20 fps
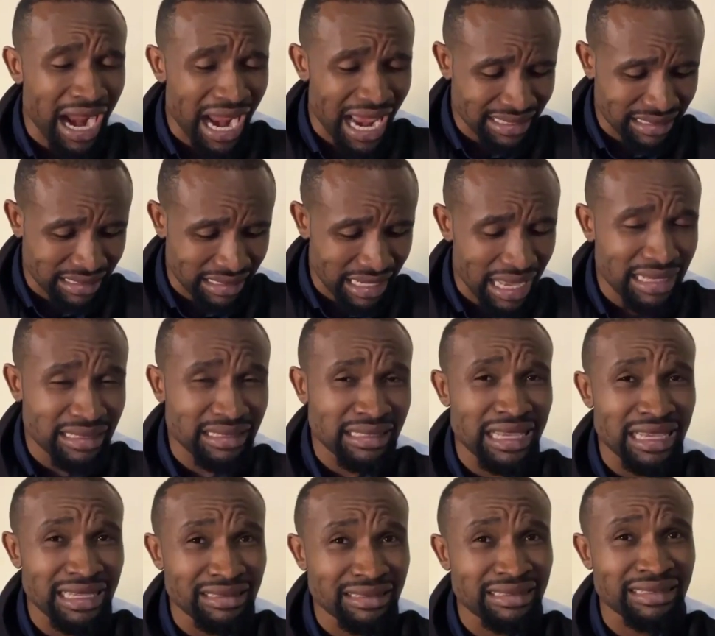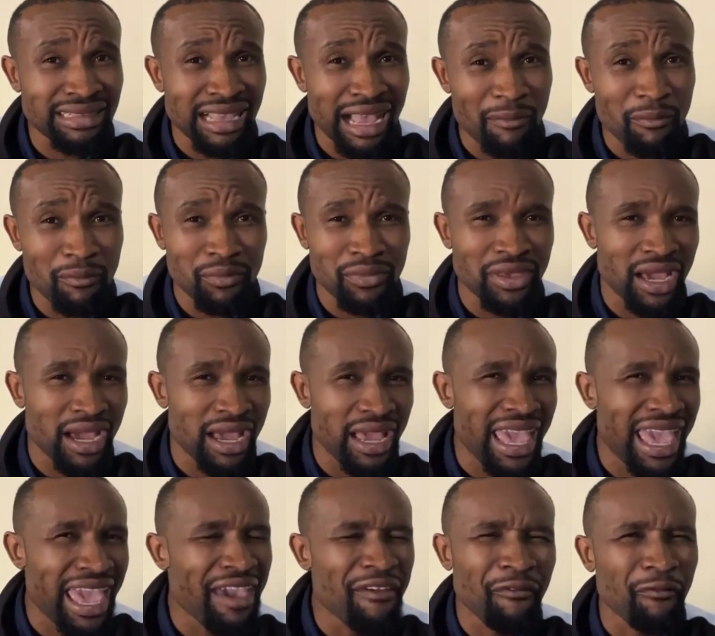prices in
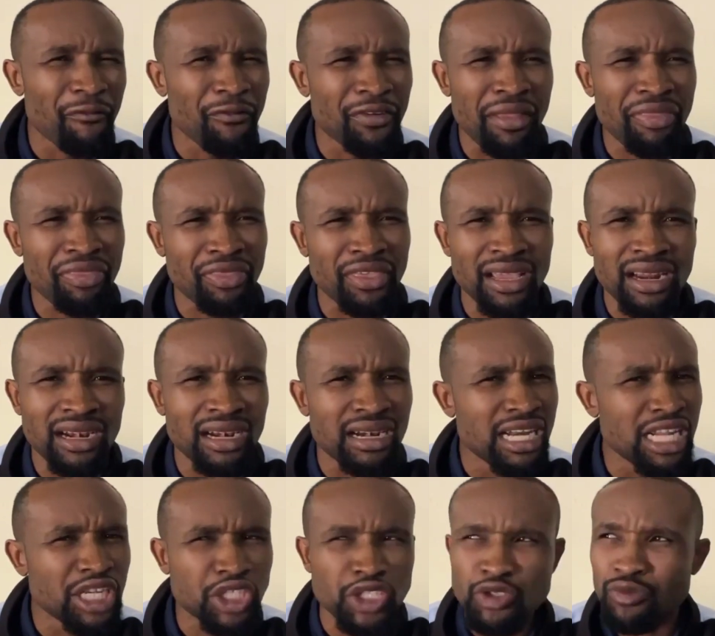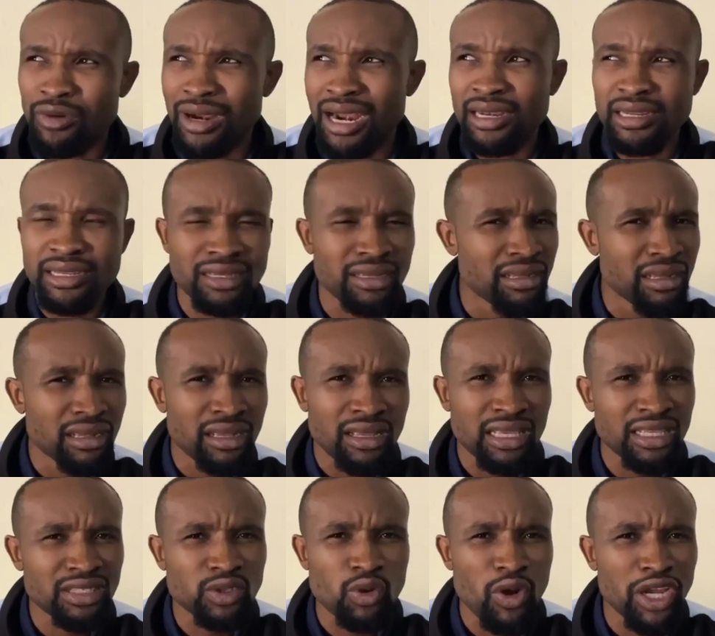Zambia, everything literally
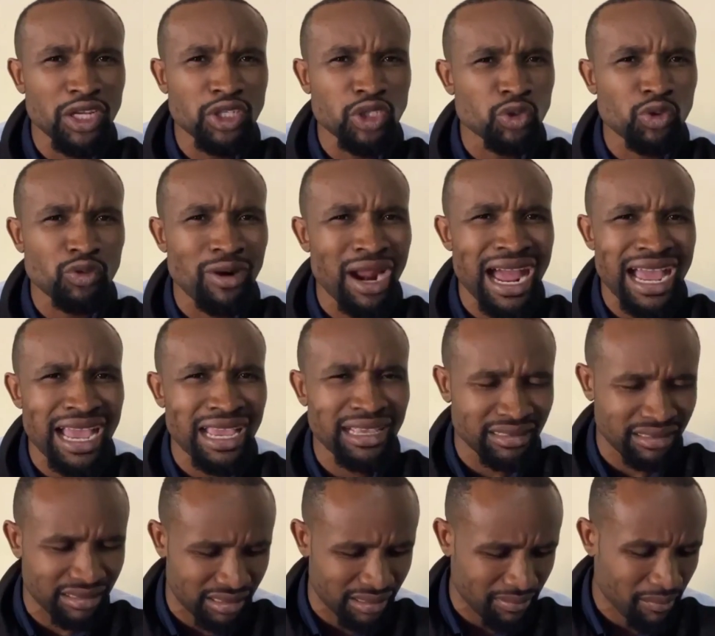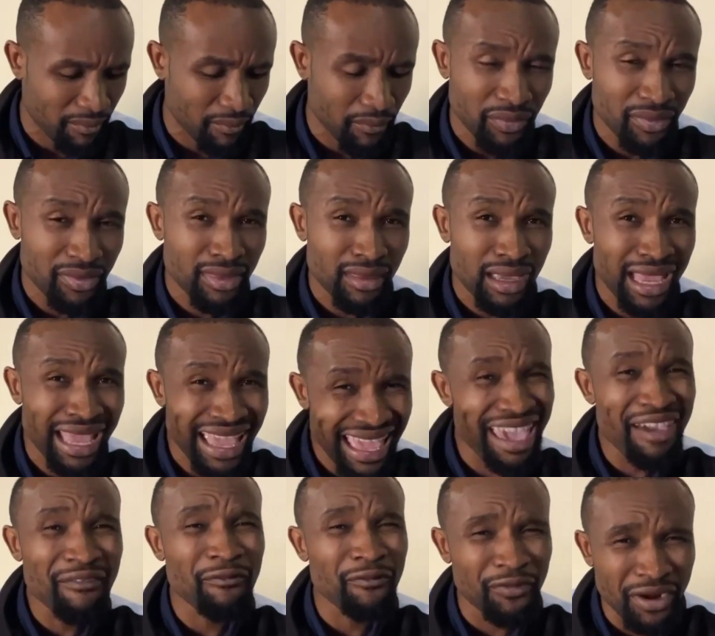is going to rise.
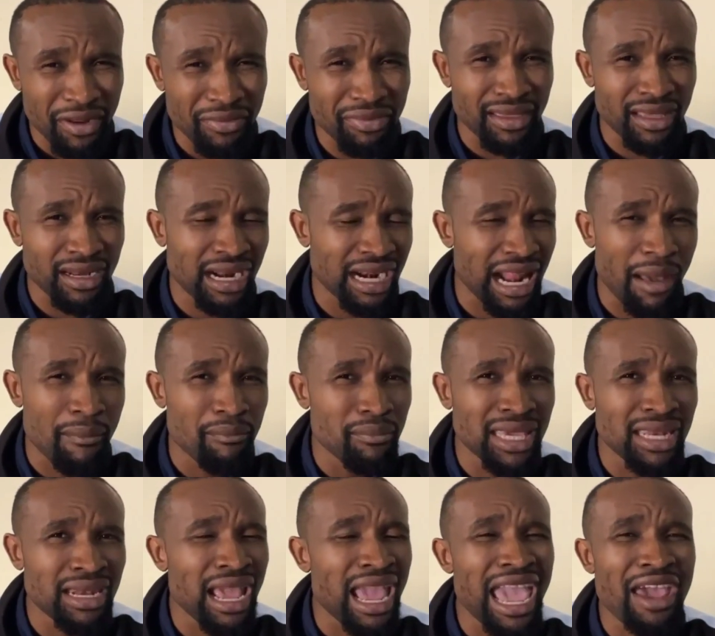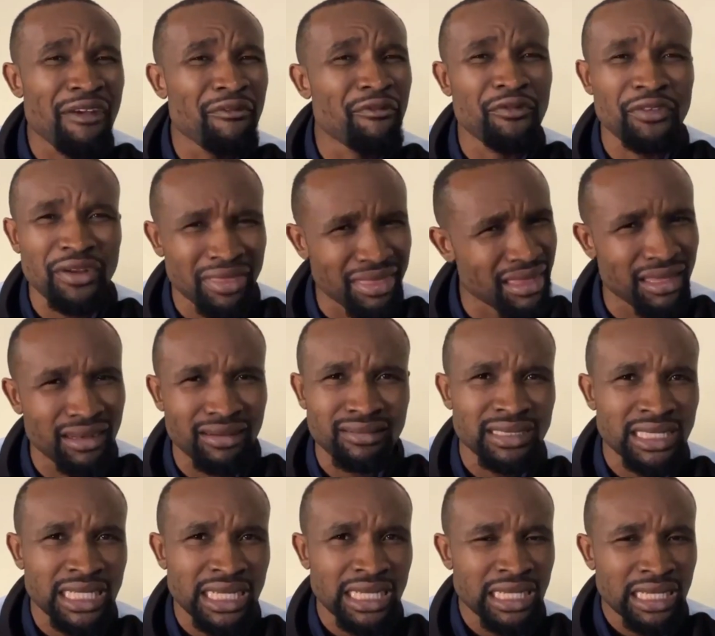Everything, and I mean
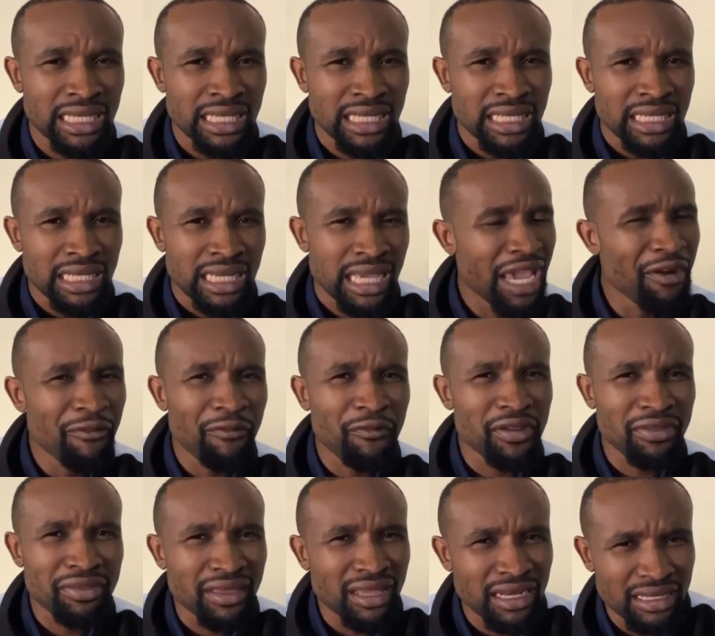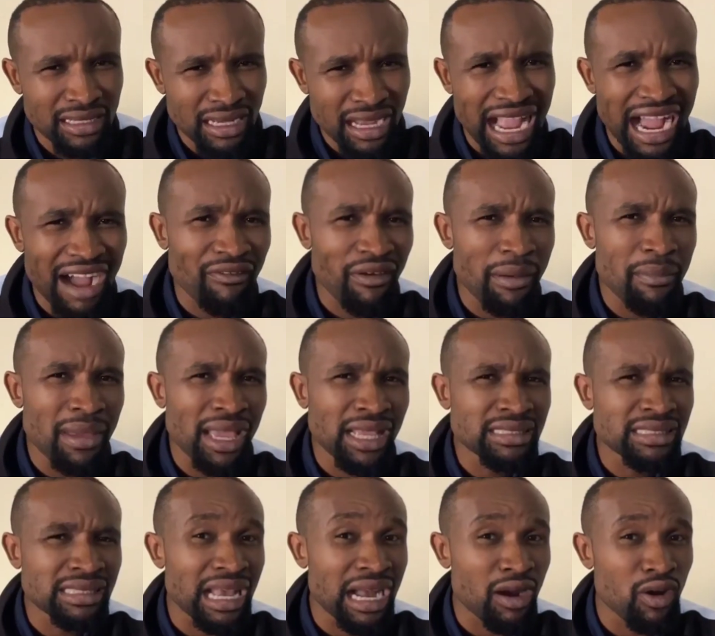everything. Everything.
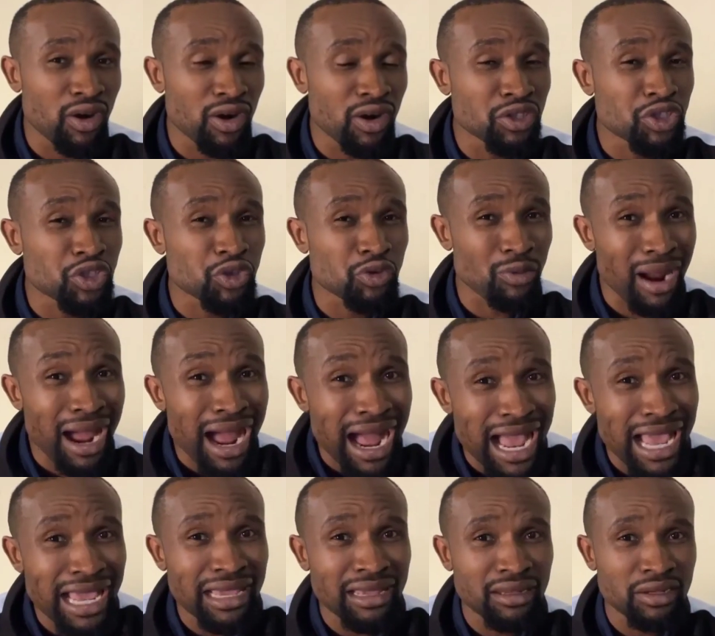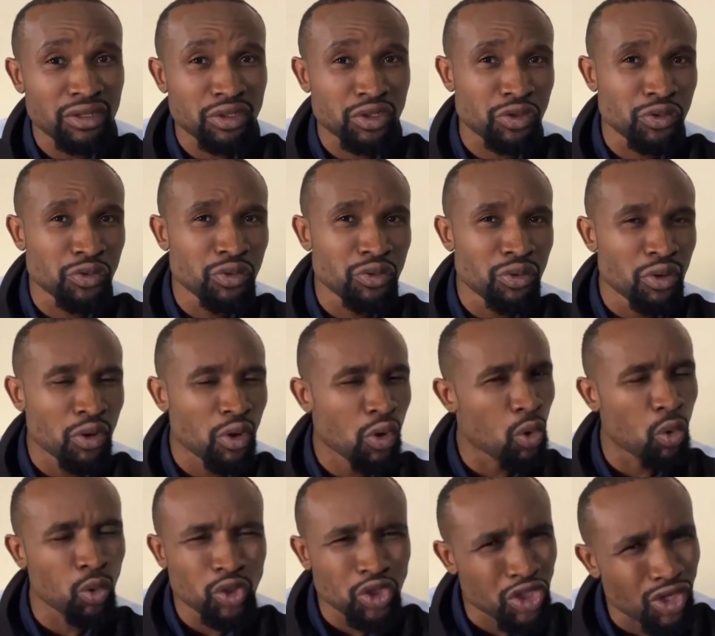Governments are going to try to
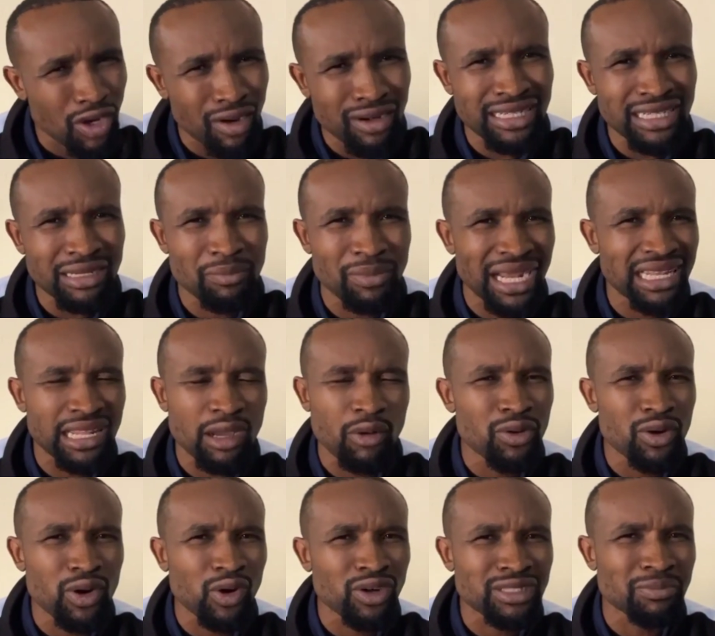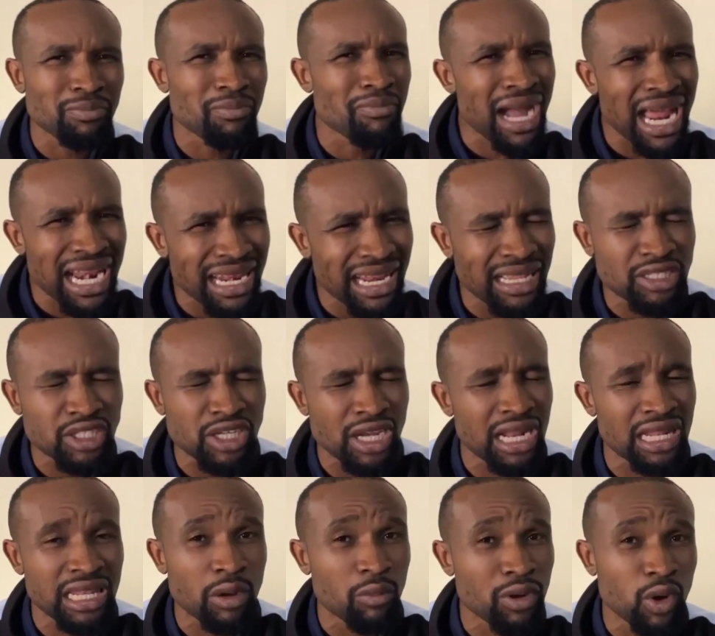cushion it, but they will not
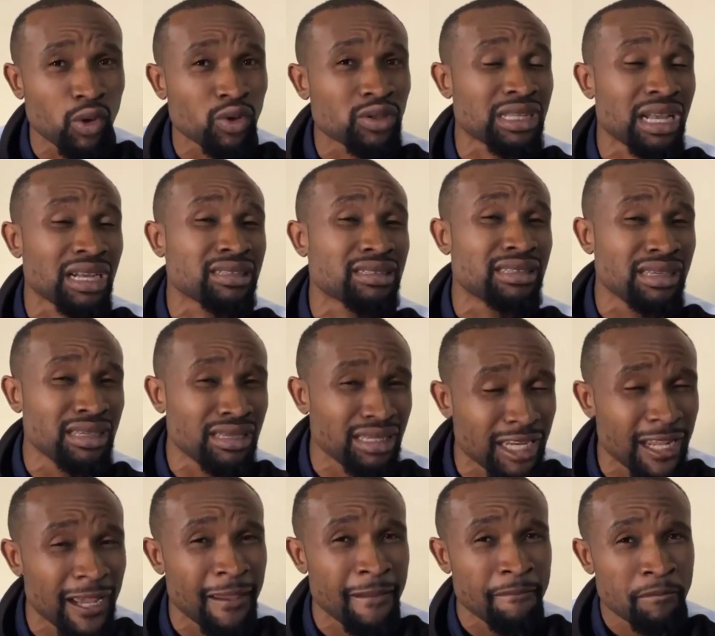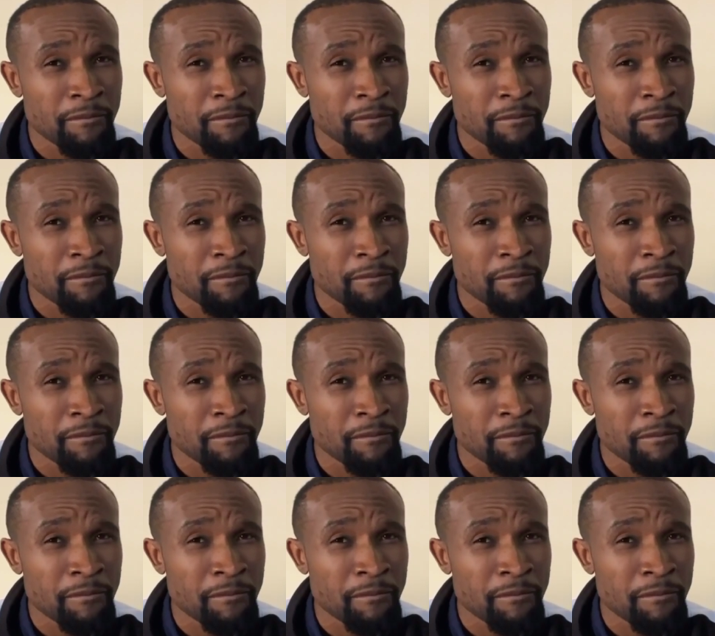manage and they will not succeed.